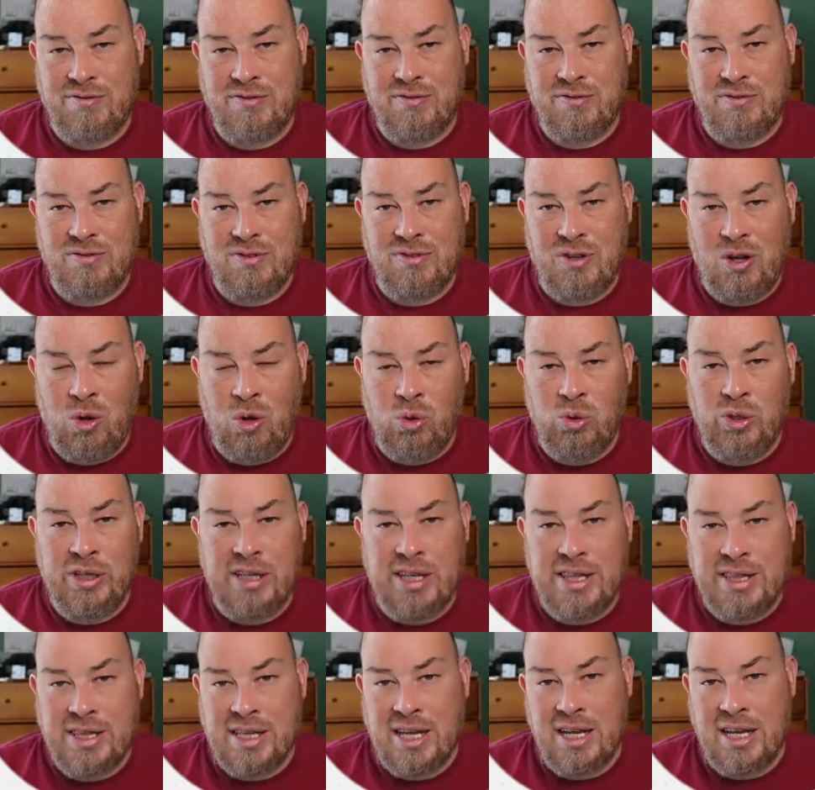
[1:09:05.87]
holy
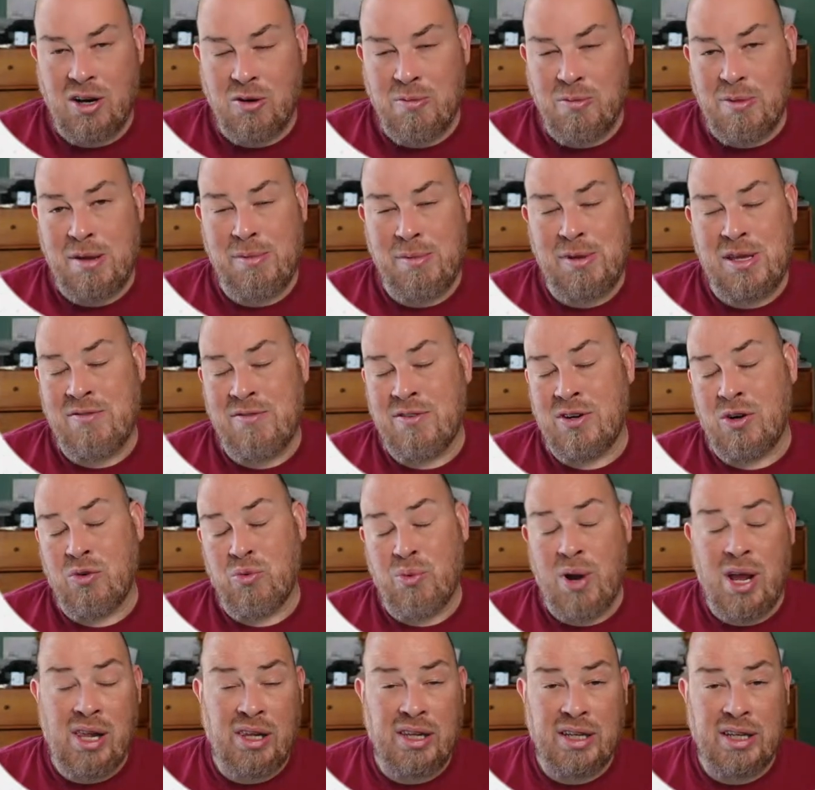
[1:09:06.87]
thing, or maybe even a
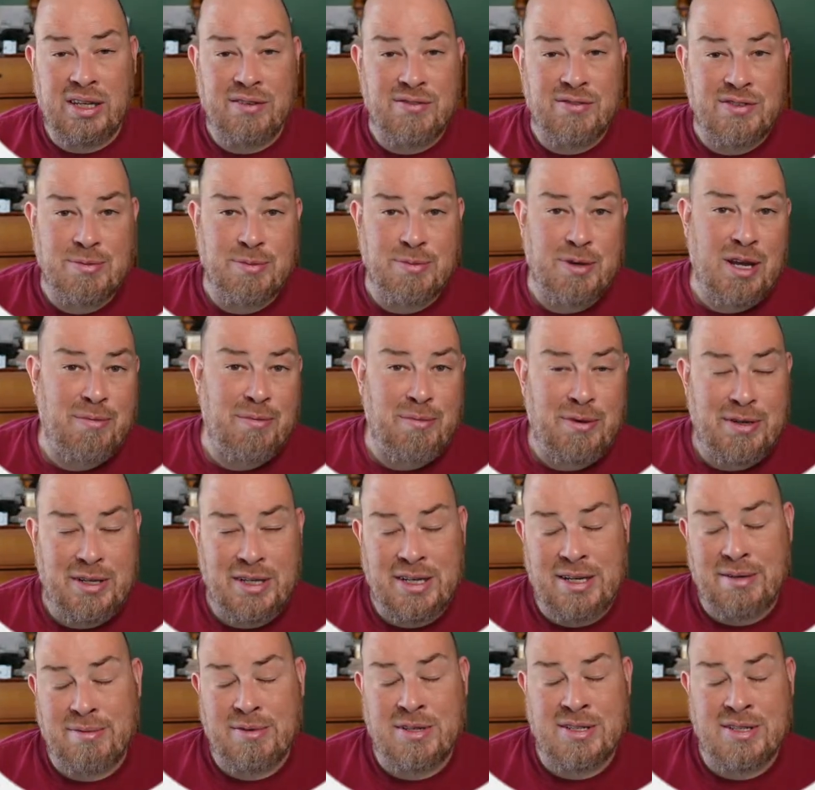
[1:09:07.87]
relic of some kind?
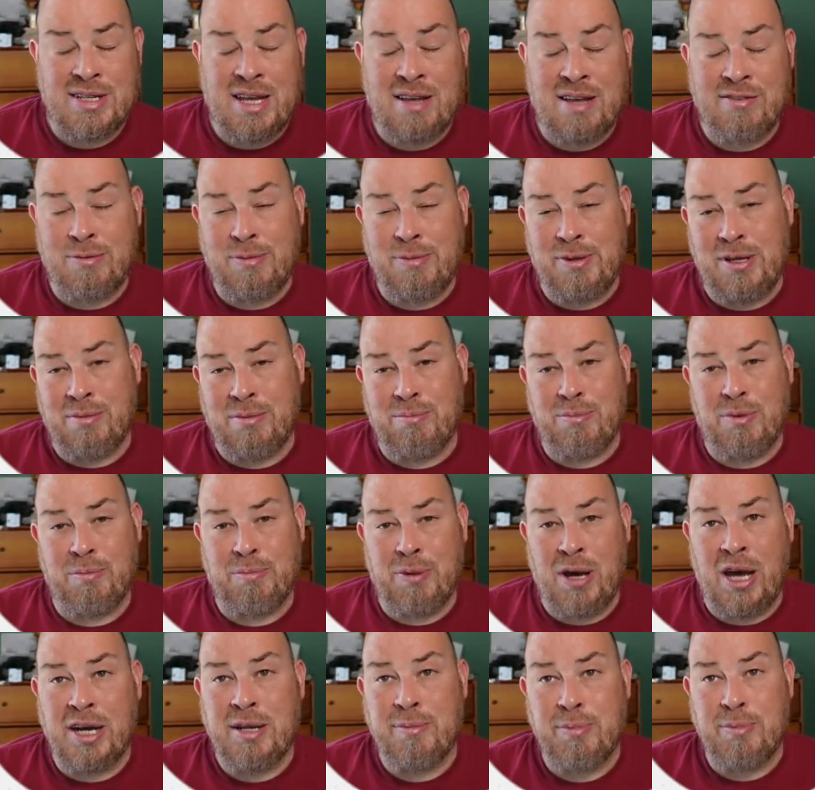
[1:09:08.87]
It doesn't have to be a
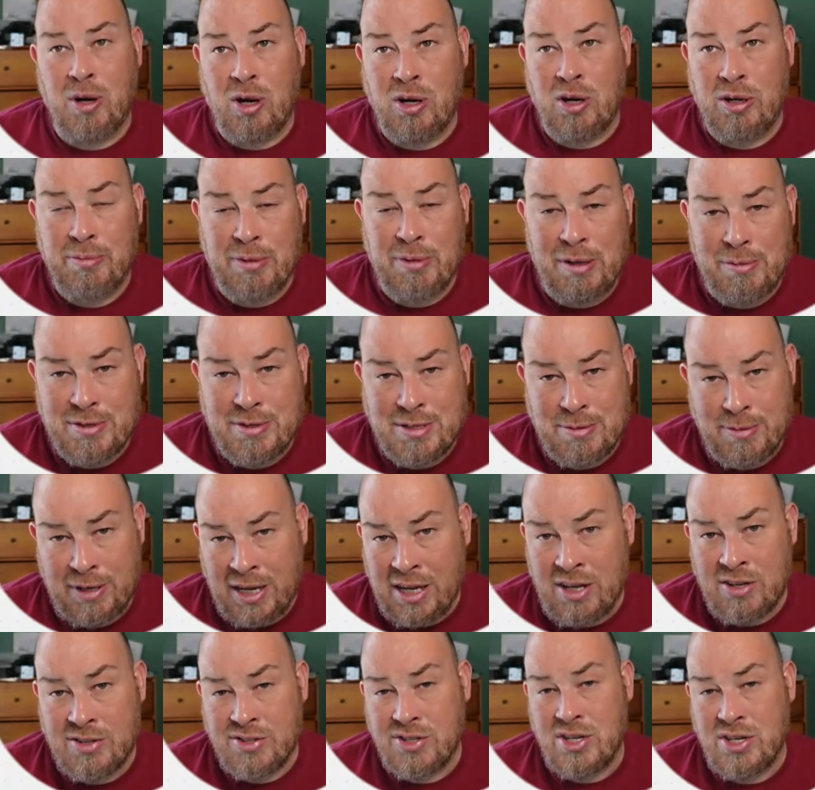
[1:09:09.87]
body part, it might be something
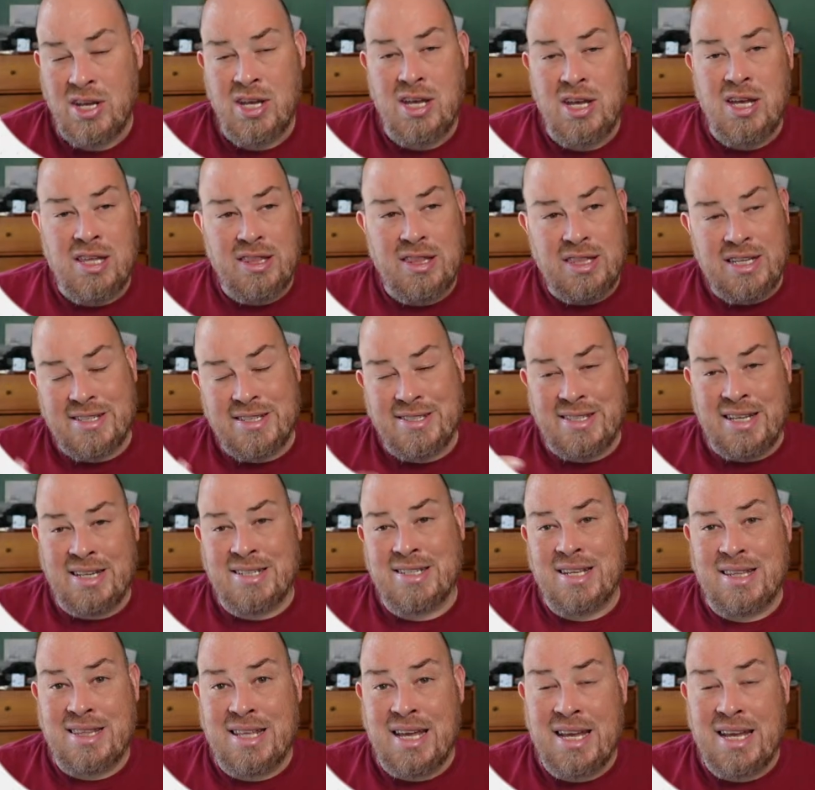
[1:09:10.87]
else. These things
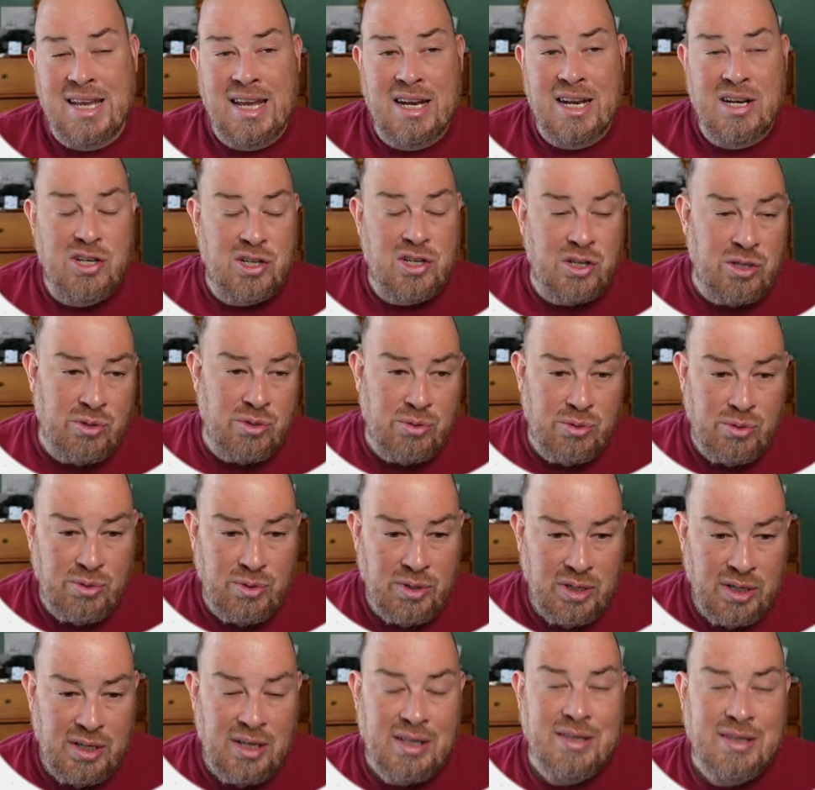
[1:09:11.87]
that they can do
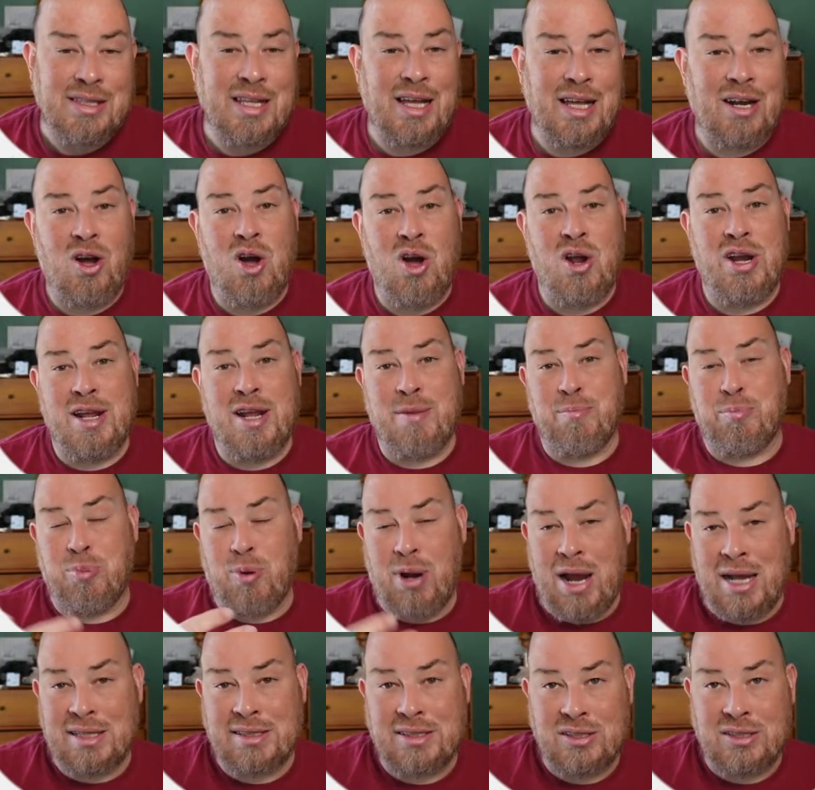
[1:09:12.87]
that on a
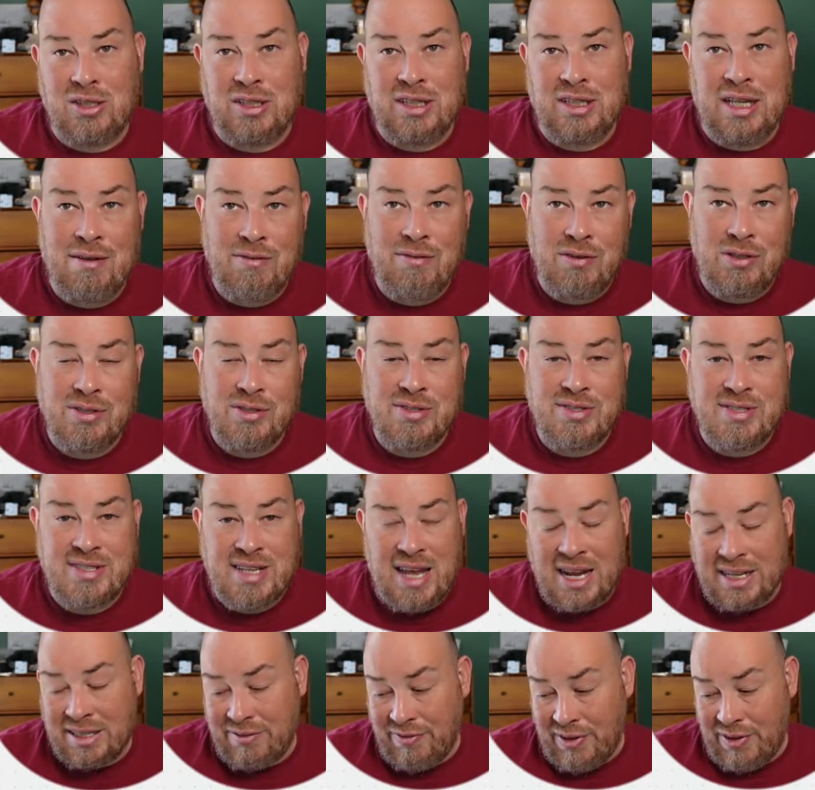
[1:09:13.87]
practical level
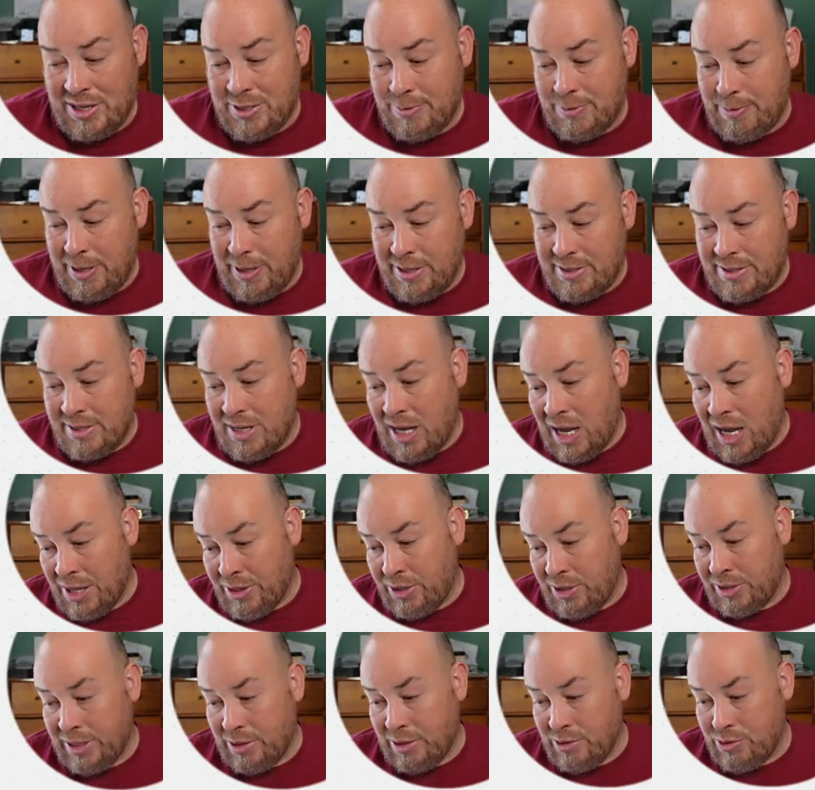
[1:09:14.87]
sanctify space. I
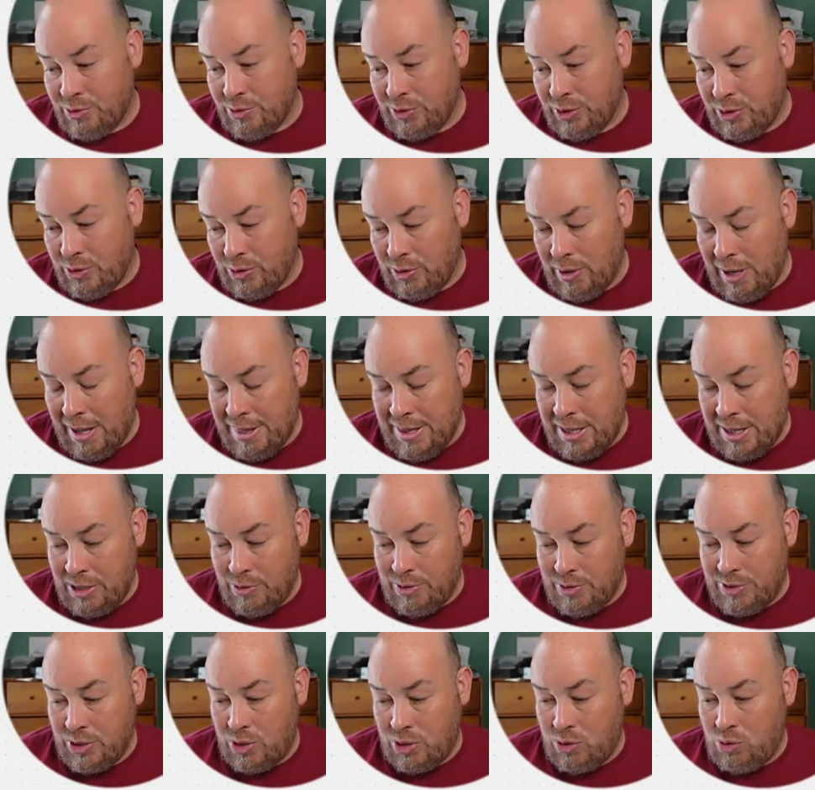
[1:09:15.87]
thought that was really cool. And then there
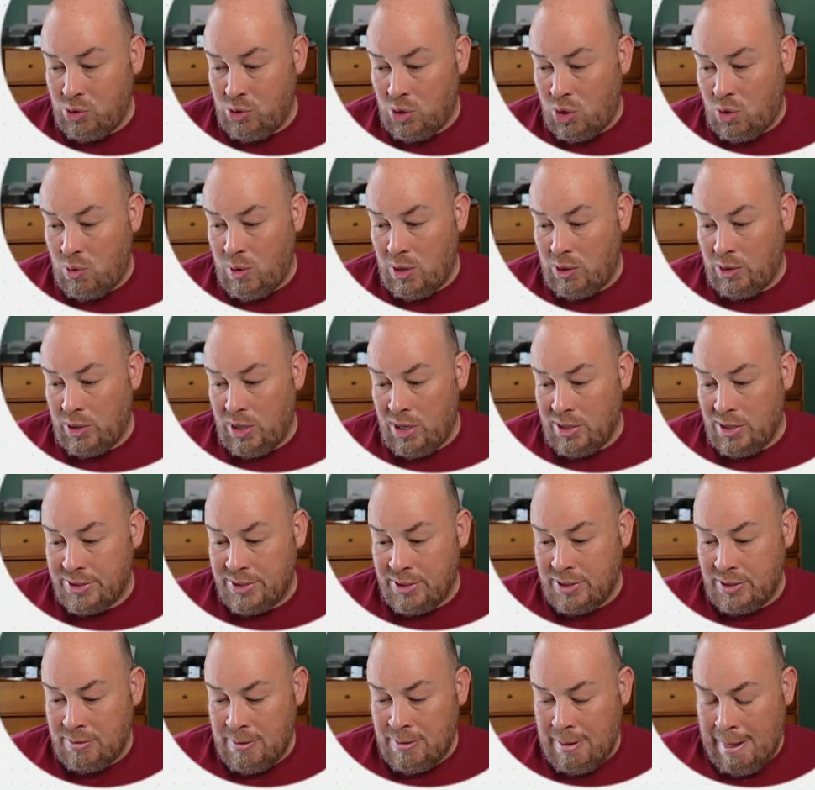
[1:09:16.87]
was a cool quote
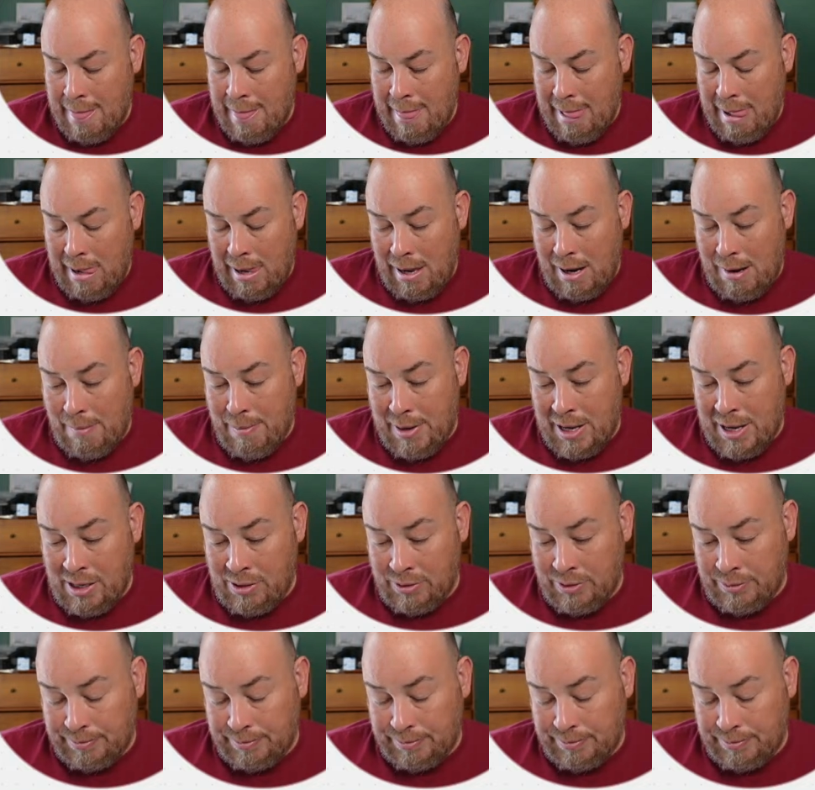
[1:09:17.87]
also about